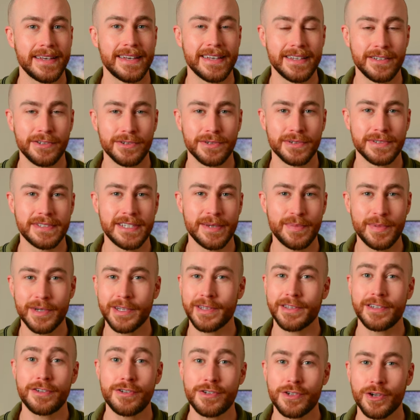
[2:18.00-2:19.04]
it'll
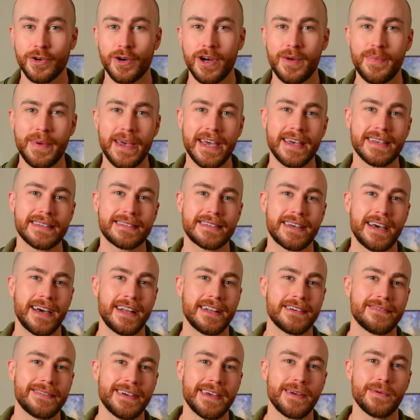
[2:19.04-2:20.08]
typically show up as
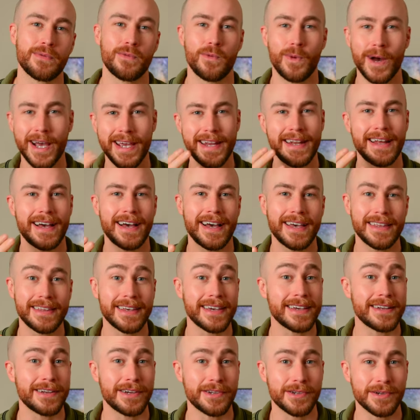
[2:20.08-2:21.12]
kind of a white
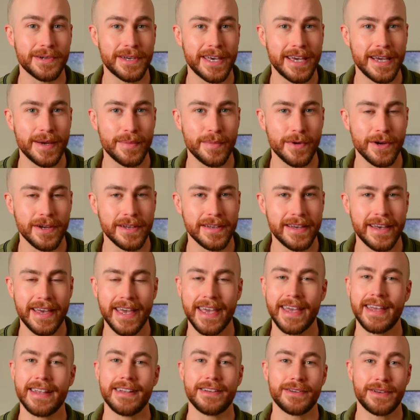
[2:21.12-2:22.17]
highlight on your camera,
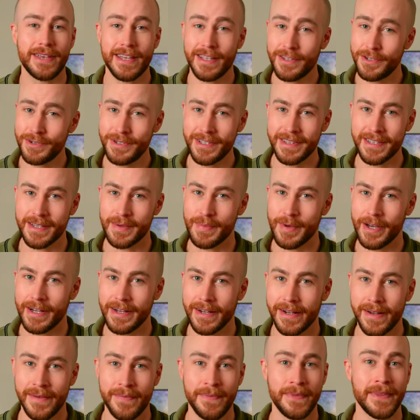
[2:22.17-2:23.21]
and you can't do anything about
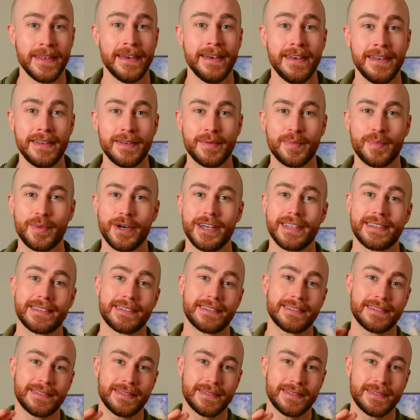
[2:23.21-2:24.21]
it. But